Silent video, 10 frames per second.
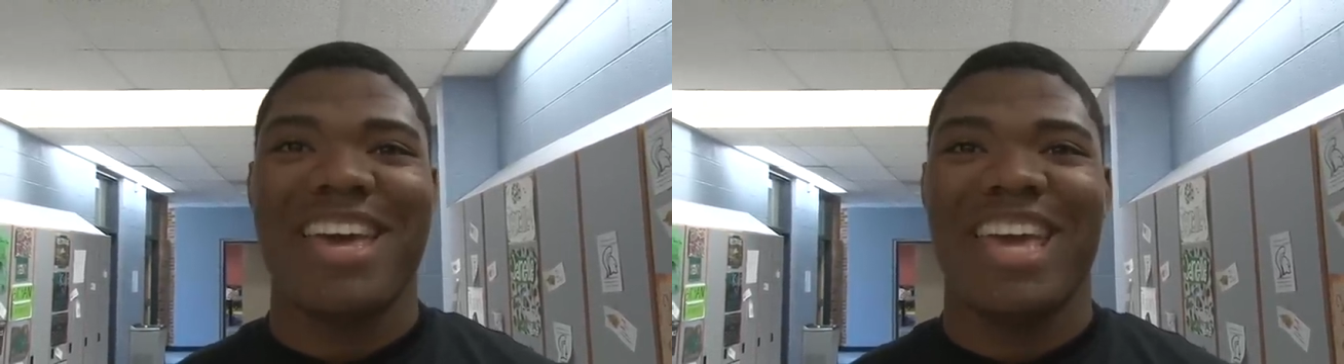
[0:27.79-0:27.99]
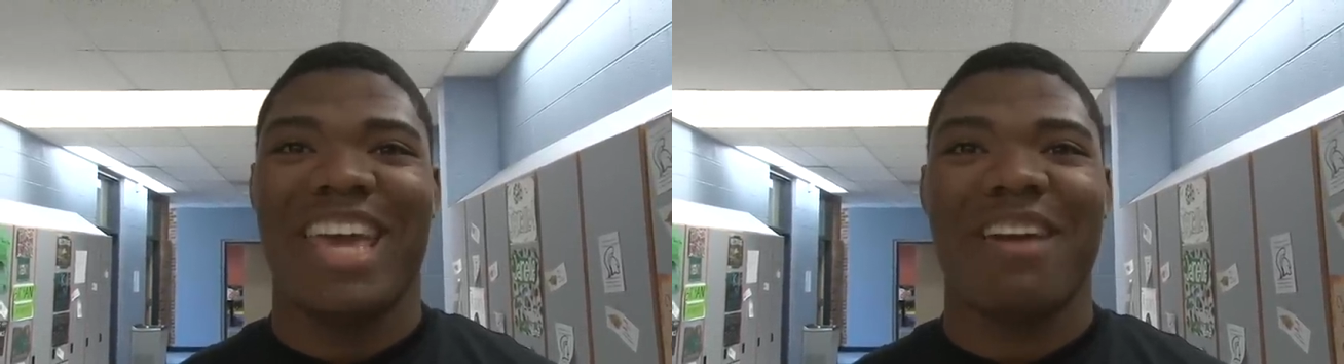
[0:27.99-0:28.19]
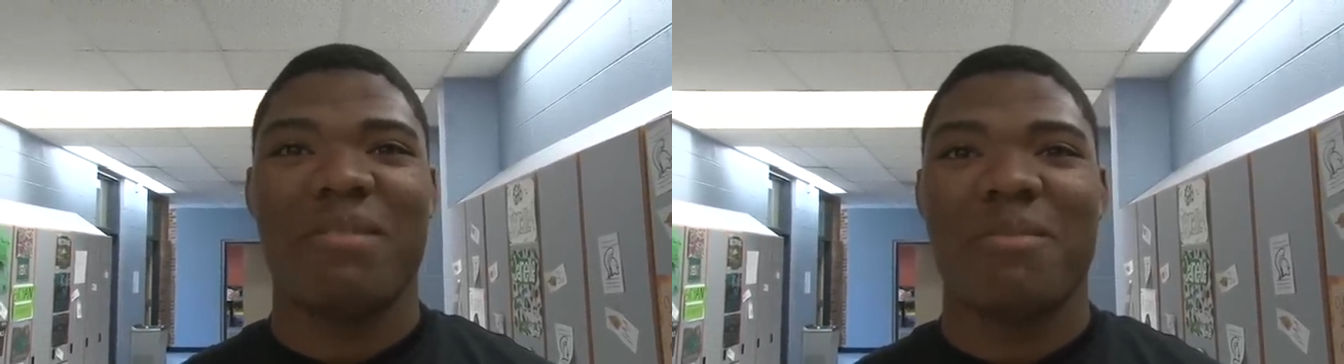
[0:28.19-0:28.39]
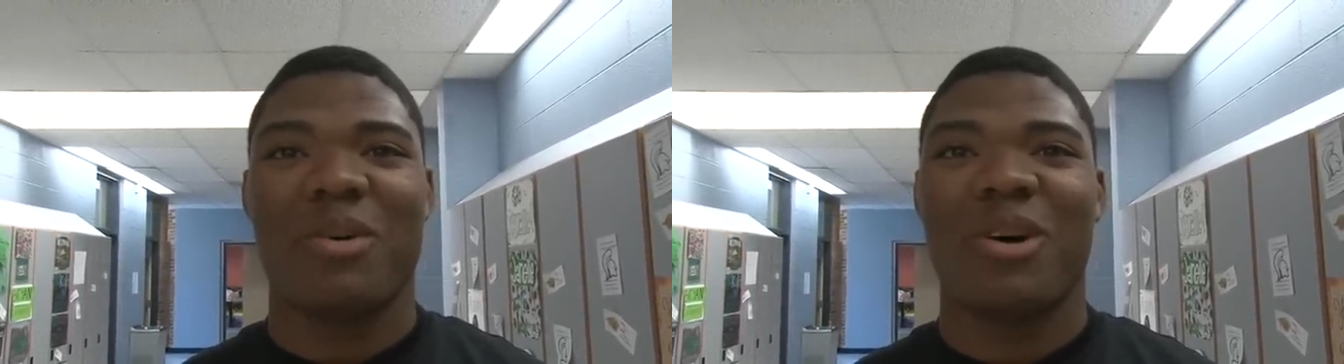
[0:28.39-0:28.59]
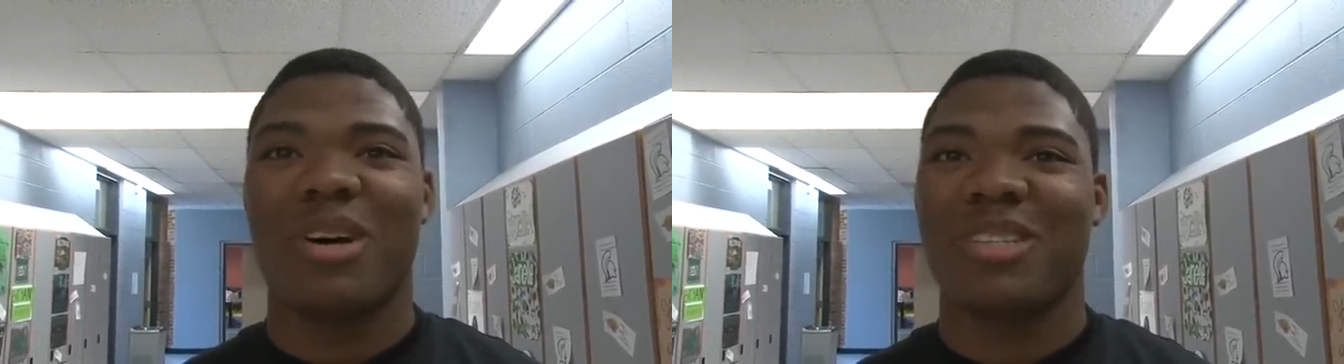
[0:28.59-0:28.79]
he gave me the
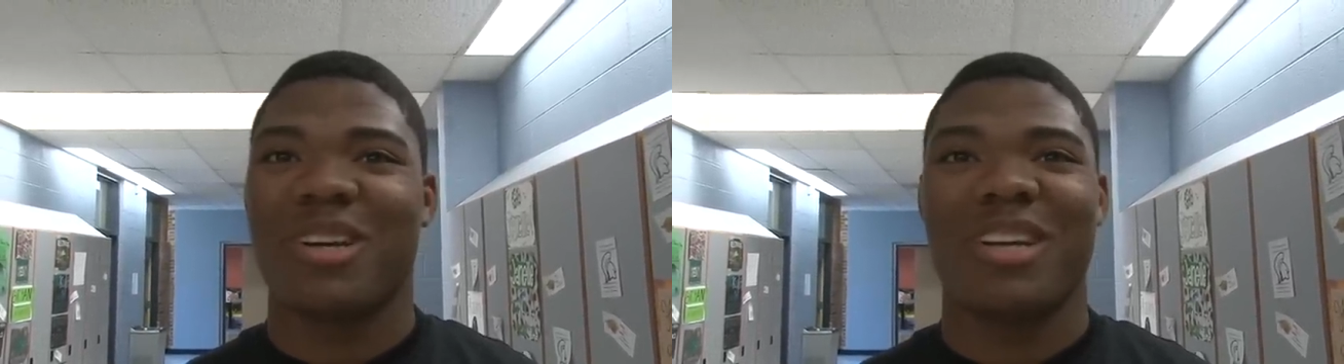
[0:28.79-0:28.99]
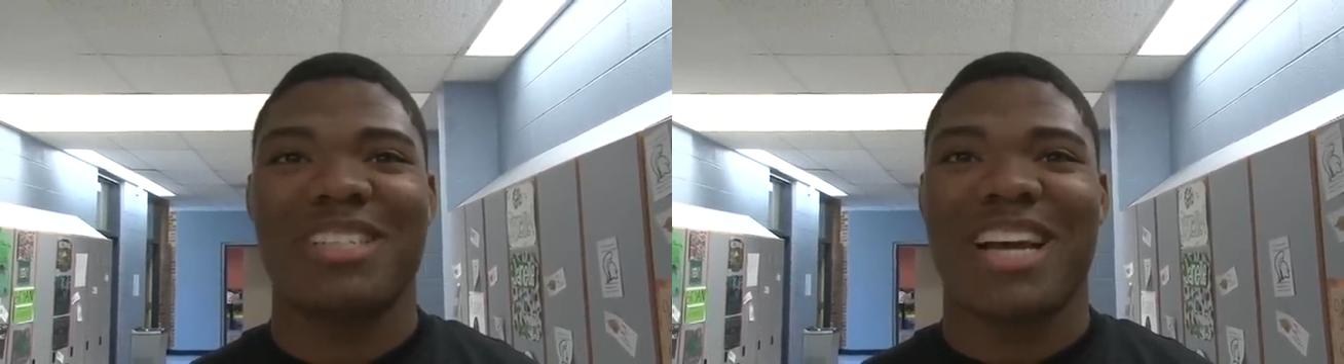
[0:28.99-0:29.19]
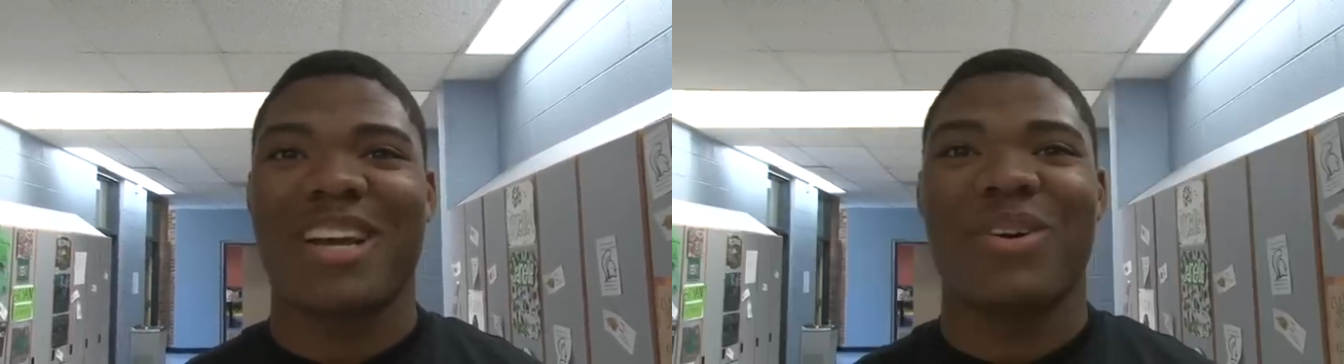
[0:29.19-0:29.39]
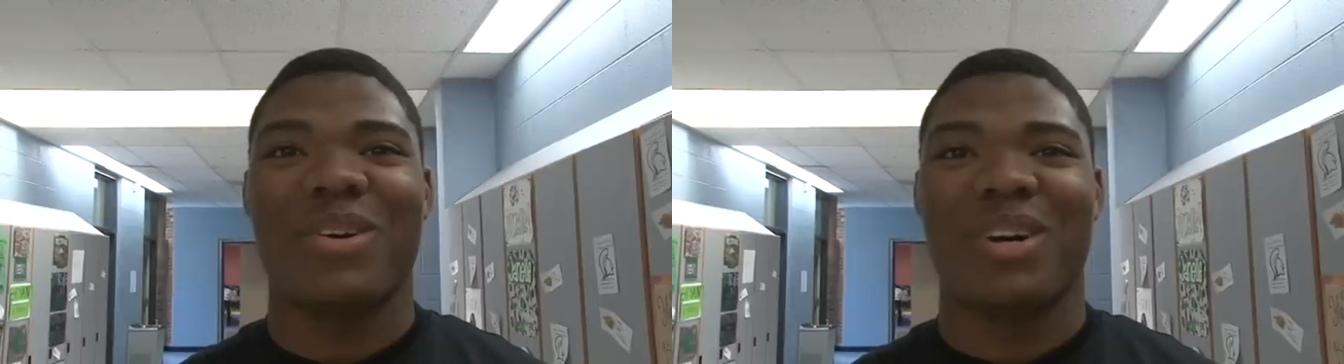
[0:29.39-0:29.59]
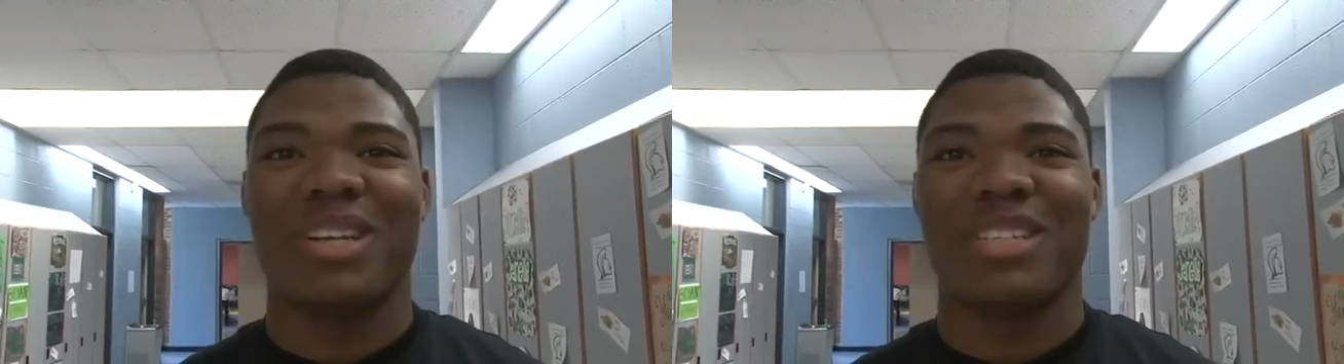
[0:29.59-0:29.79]
ball as early as I could
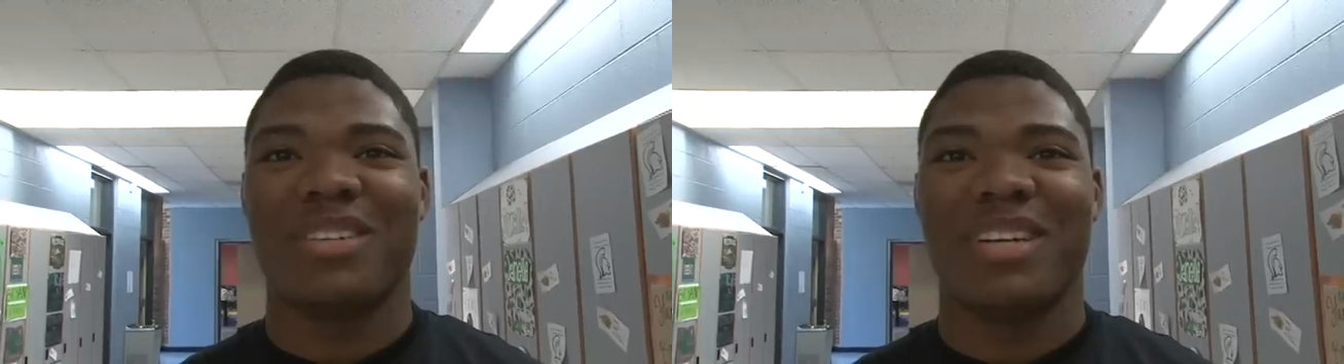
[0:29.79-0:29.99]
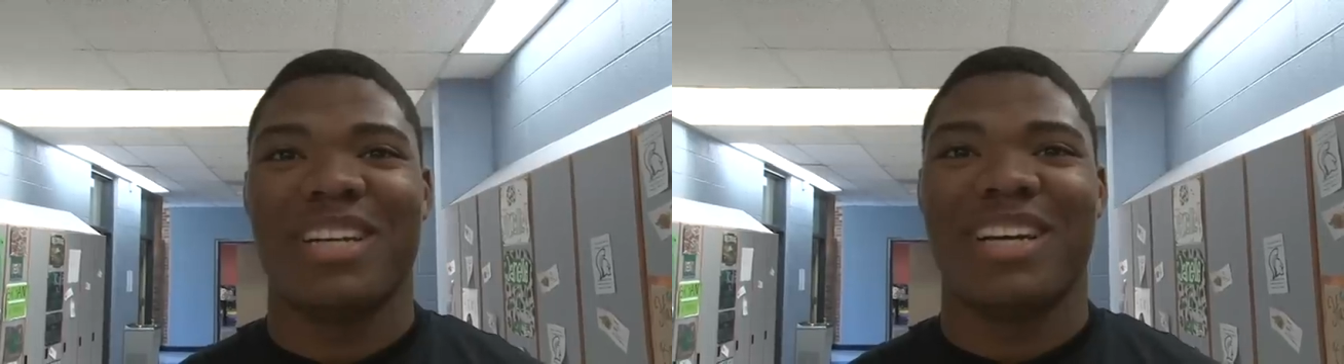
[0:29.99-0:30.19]
hold on to it.